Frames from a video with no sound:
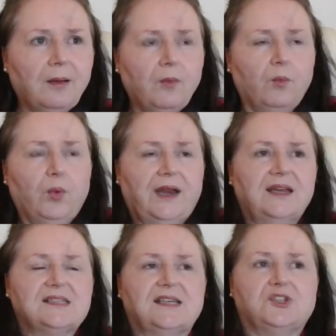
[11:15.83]
we're in
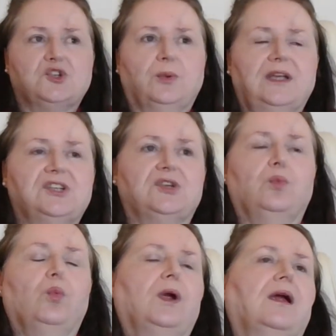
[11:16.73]
a
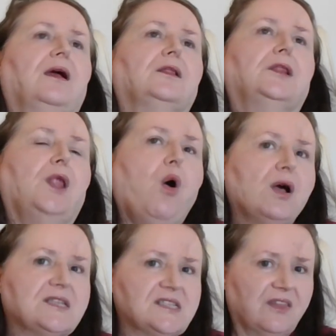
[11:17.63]
situation where
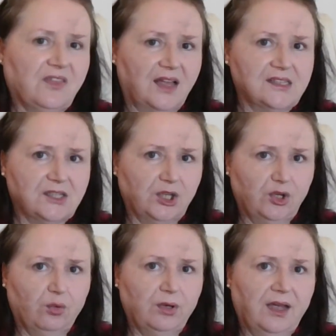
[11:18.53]
lots of things are
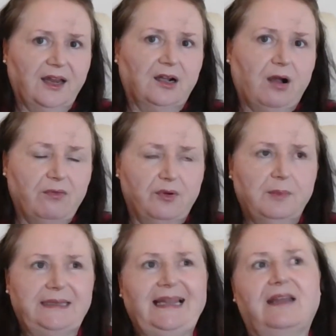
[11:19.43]
going on in a
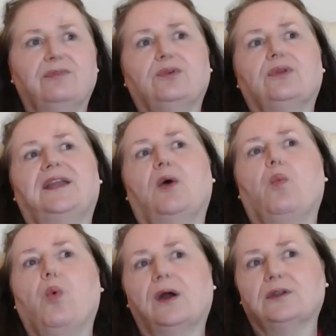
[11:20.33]
government level and a
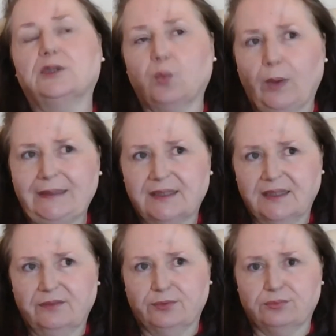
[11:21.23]
worldwide
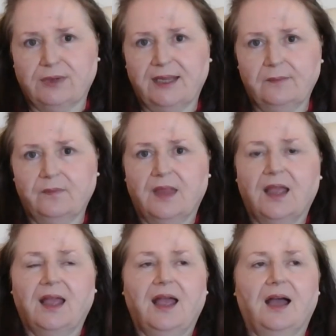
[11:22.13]
level, right?
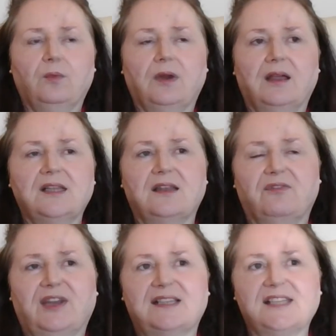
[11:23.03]
And
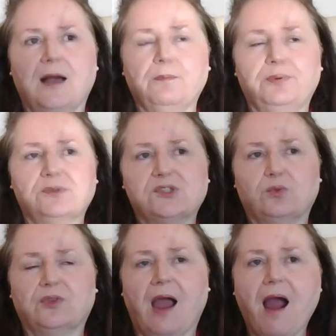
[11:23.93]
for example,
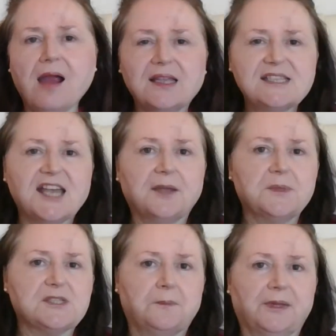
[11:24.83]
so the archetype
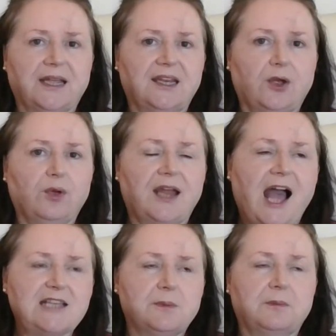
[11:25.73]
that's playing out and
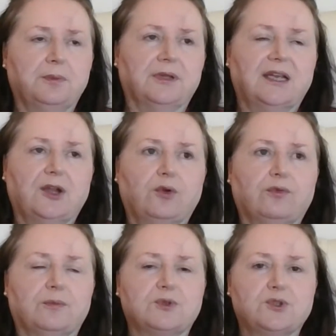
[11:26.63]
has been playing out
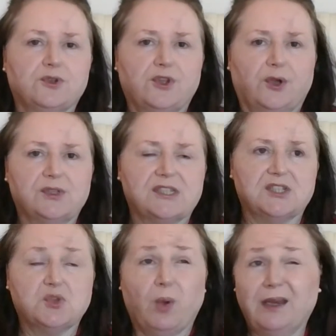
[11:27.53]
from
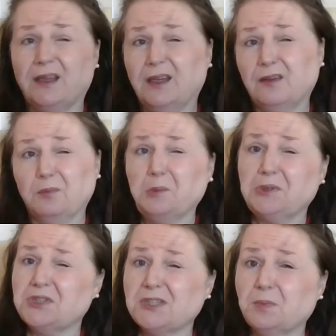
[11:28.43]
2020 and even maybe
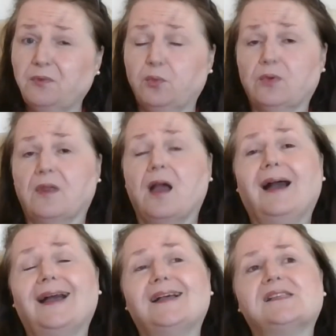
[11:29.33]
just before
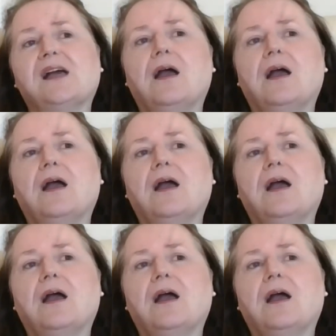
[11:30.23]
that is